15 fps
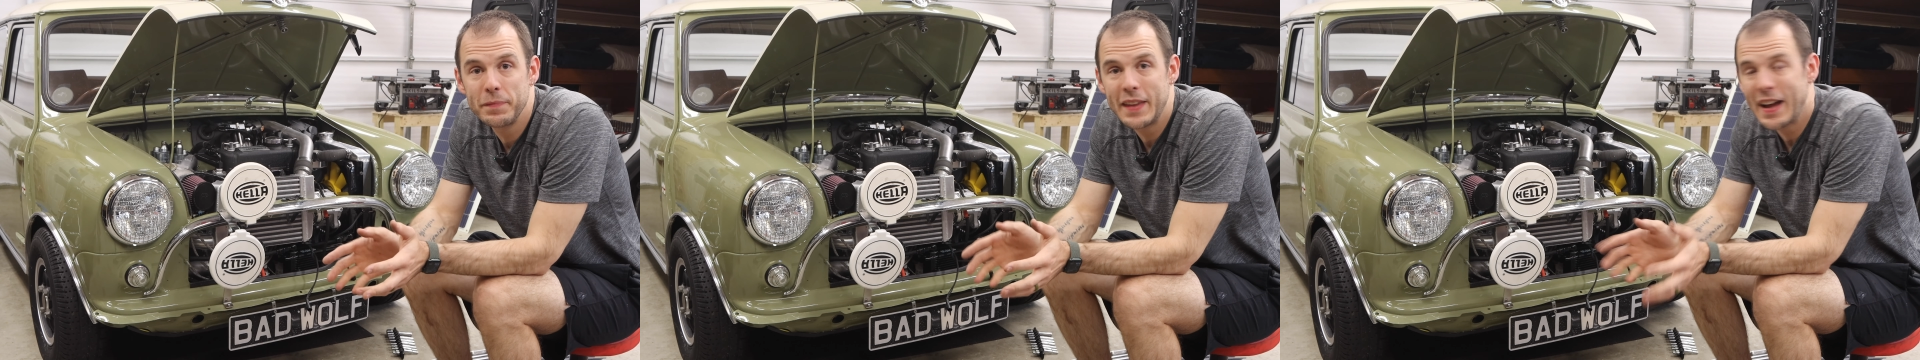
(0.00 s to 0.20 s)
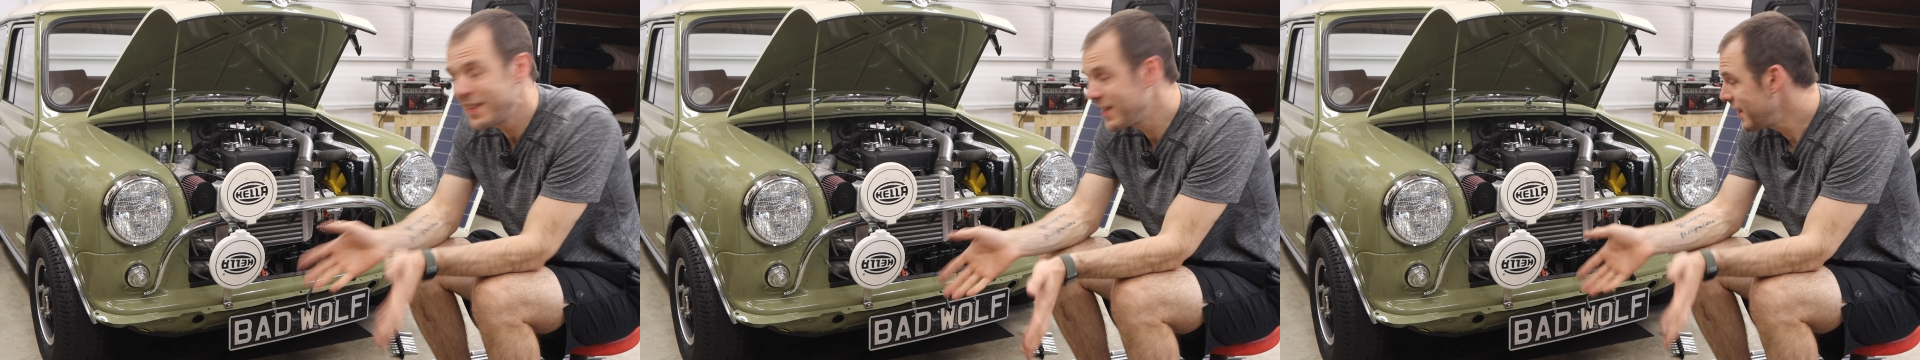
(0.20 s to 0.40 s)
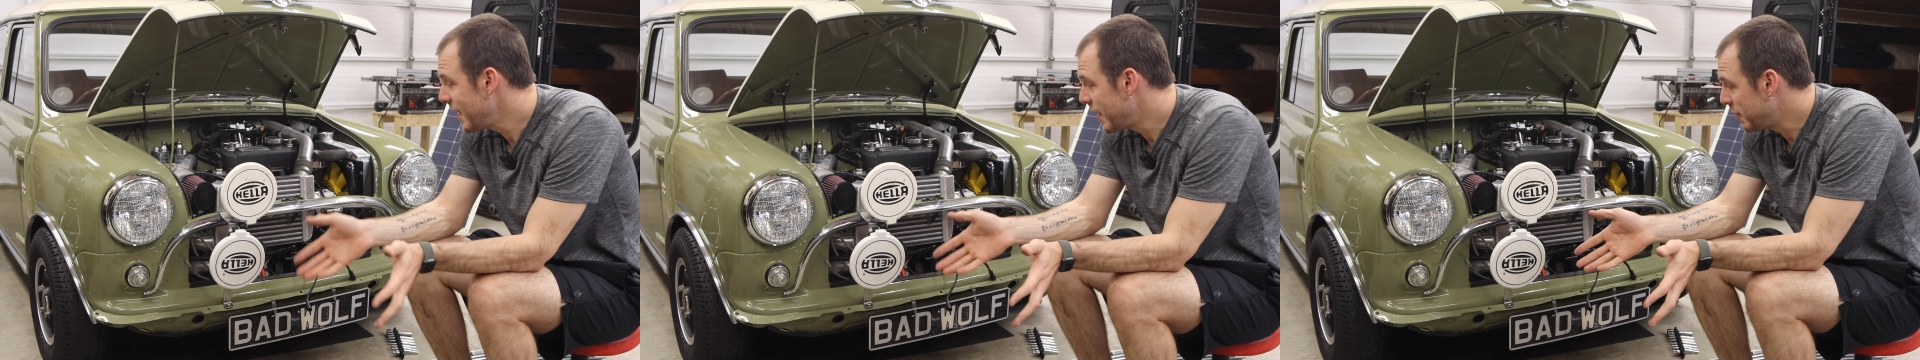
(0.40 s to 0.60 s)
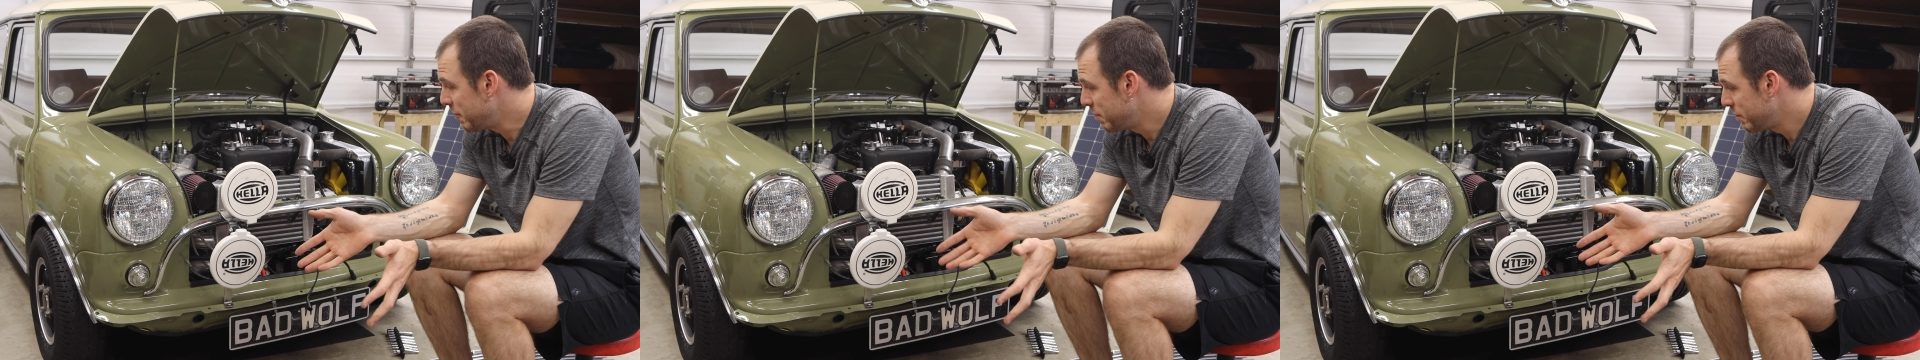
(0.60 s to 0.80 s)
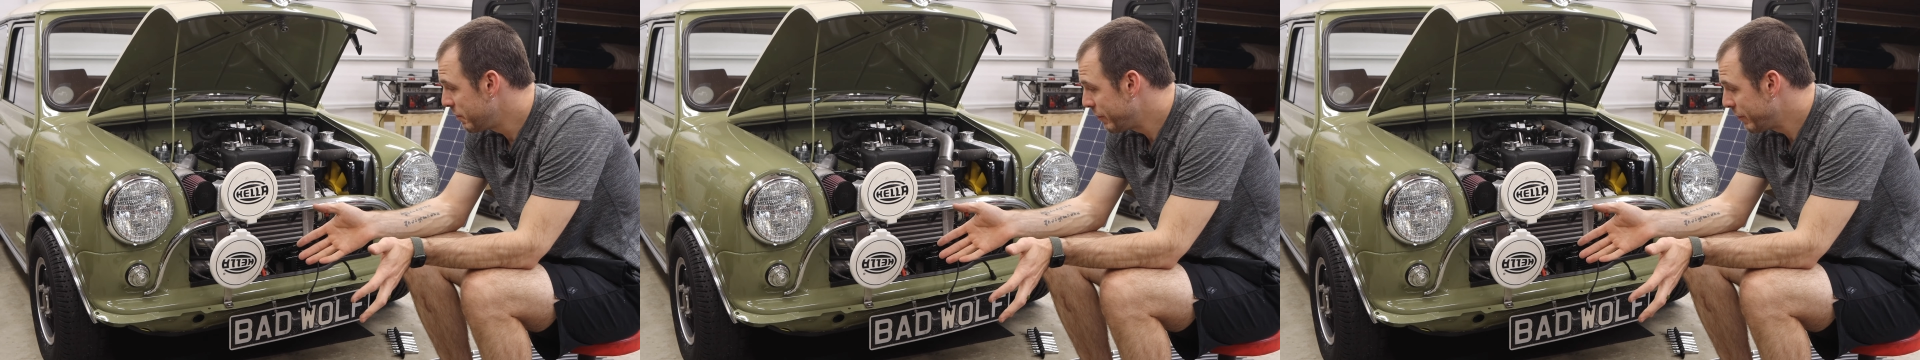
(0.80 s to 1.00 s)
that's it.
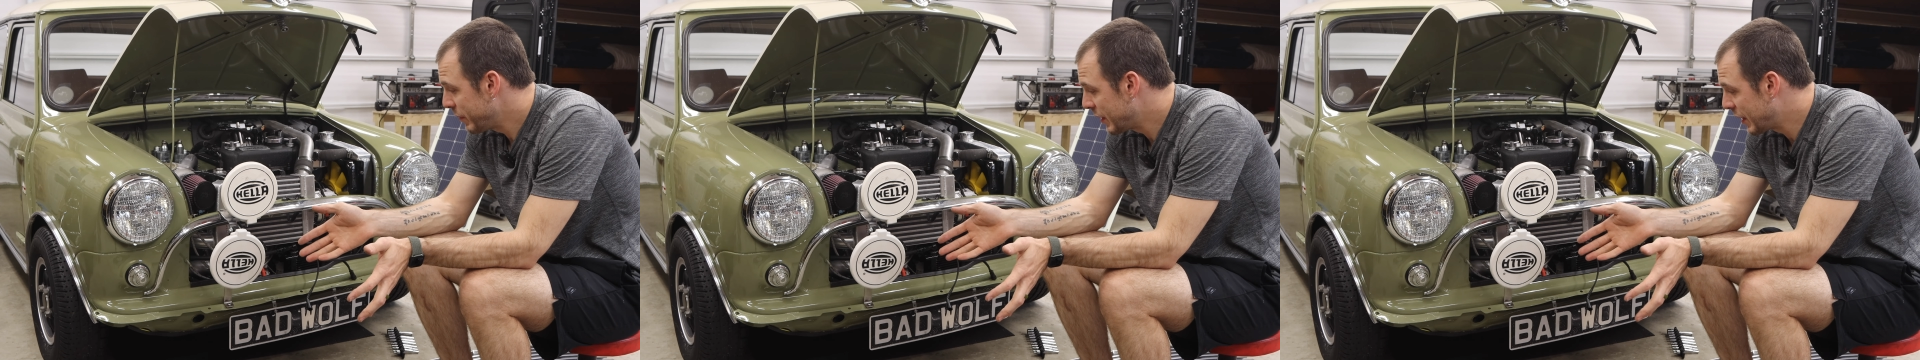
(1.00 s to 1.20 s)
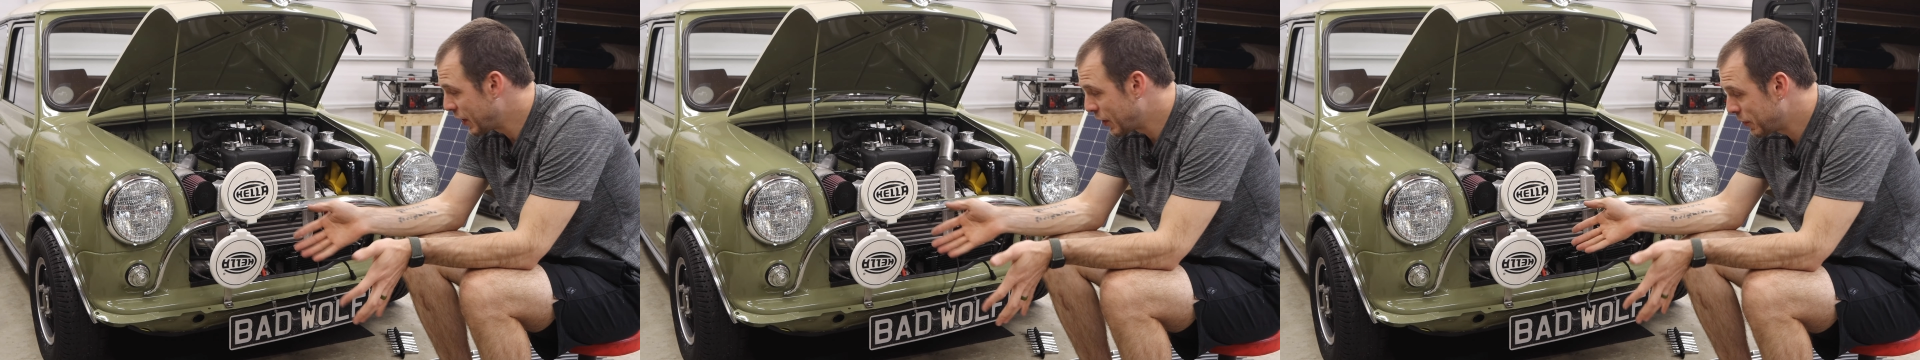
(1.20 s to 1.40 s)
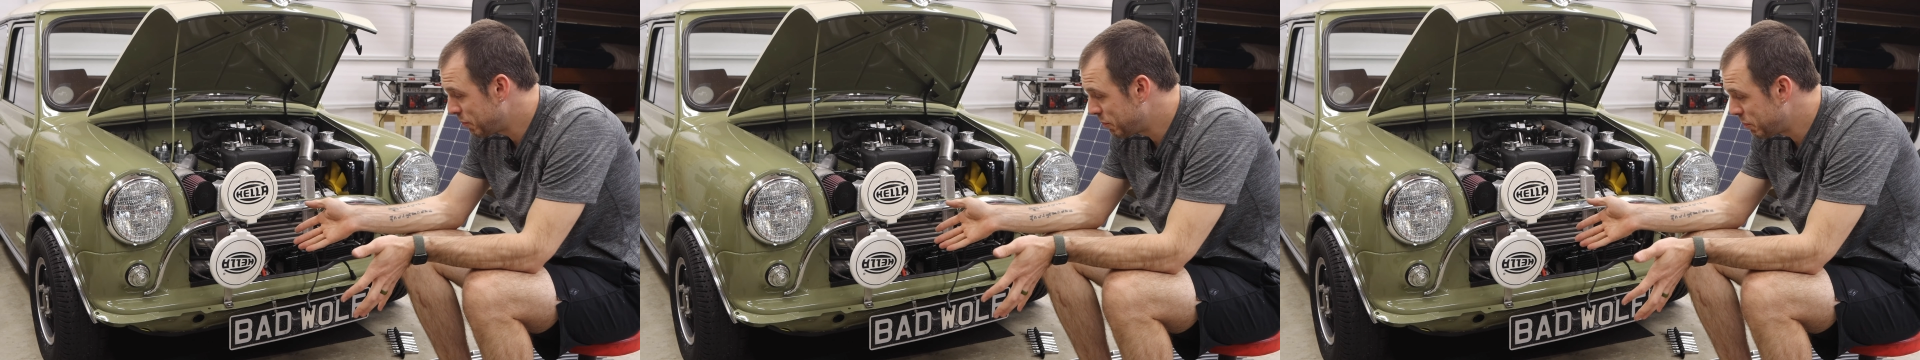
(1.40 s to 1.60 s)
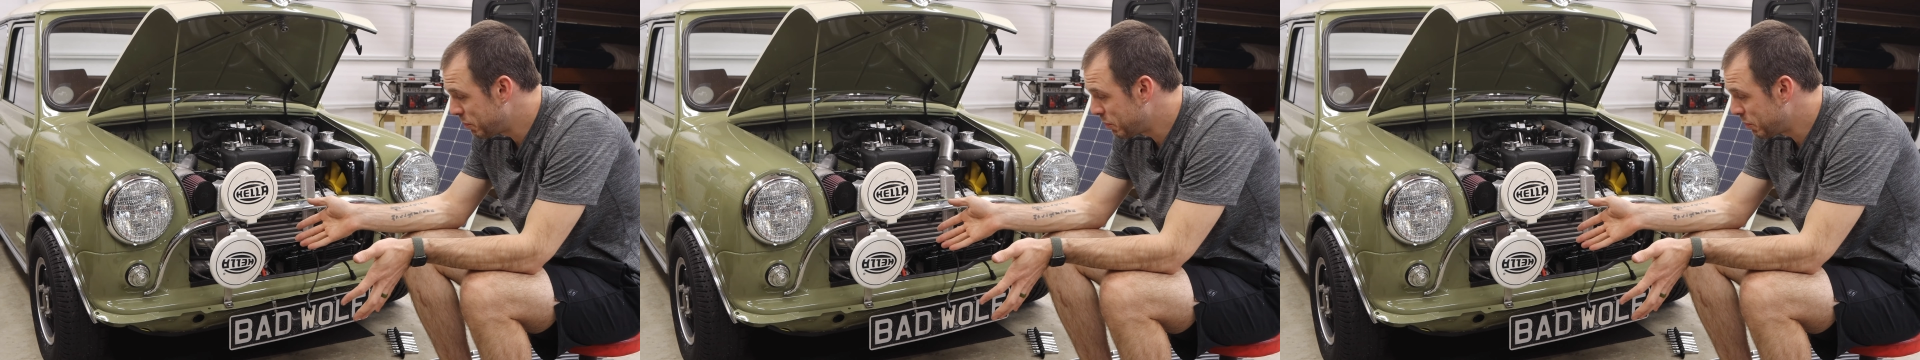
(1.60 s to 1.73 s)
They're